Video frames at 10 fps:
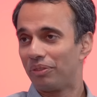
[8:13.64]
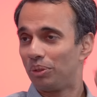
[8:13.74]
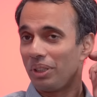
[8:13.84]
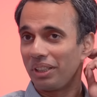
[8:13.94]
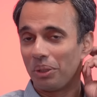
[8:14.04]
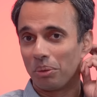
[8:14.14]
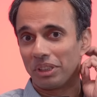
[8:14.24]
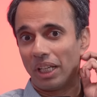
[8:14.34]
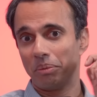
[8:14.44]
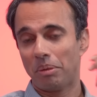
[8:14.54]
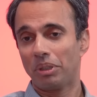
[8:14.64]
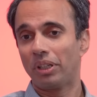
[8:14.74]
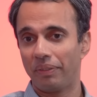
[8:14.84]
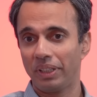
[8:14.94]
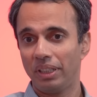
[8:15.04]
fully agree on this. I remember
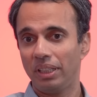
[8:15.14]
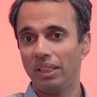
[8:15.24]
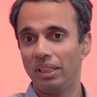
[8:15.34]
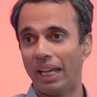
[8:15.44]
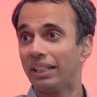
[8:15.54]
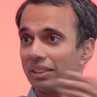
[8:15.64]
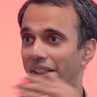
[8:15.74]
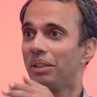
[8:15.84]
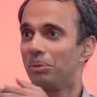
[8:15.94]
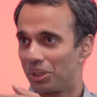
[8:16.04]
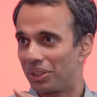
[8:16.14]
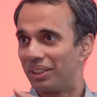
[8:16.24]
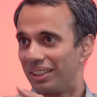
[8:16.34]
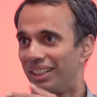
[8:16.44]
driving the S10 version,